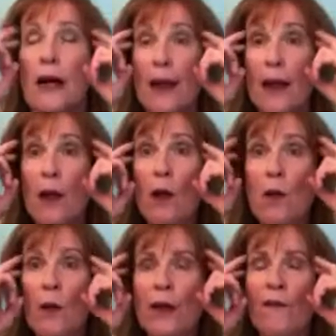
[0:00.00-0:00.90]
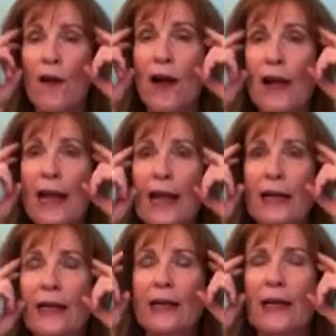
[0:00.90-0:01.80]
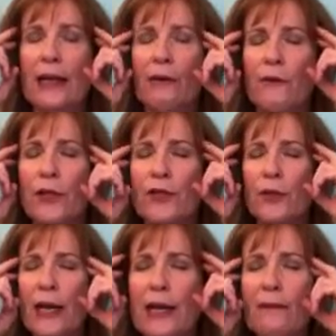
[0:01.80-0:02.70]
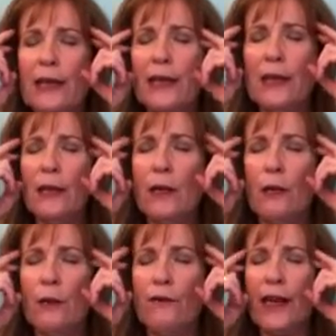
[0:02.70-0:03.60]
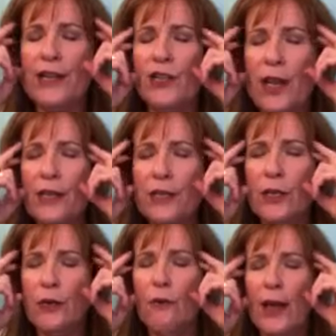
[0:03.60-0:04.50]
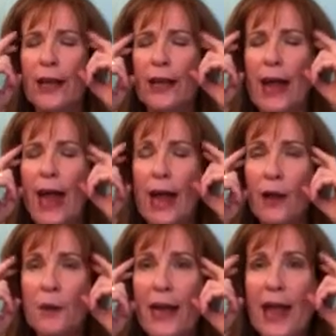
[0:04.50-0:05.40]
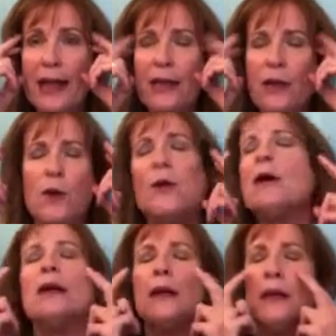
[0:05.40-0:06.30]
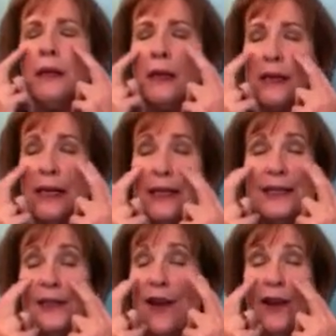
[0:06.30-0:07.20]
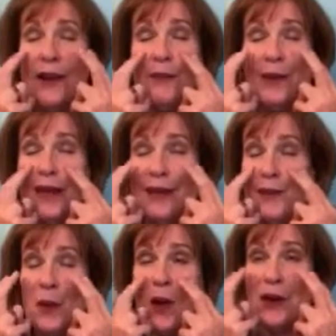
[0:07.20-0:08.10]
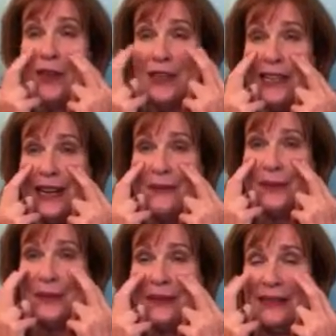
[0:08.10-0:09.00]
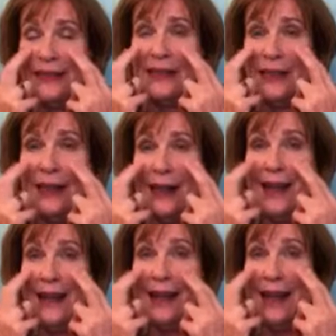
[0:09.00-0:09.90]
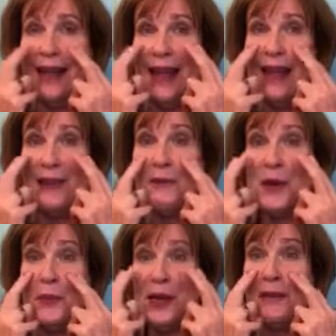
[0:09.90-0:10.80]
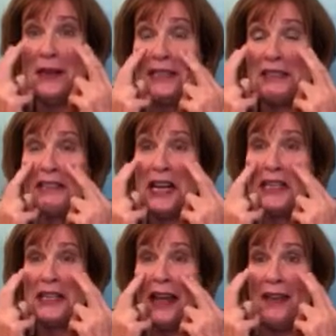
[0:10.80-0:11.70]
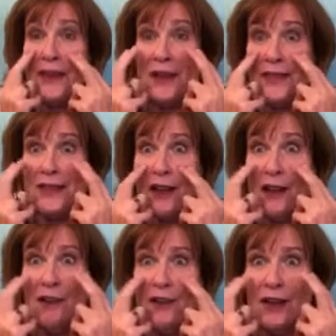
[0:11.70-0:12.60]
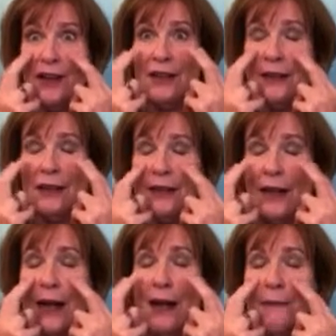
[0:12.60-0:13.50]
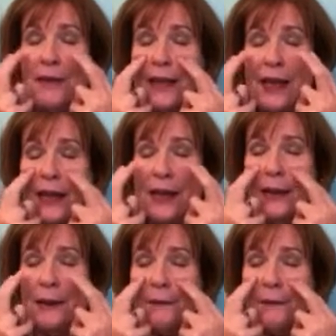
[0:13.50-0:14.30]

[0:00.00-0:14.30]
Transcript: I know if I get frustrated with you, if I judge you, if I get angry at you, it's not going to be a good partnership. And we're pretty much stuck together. So I'm thinking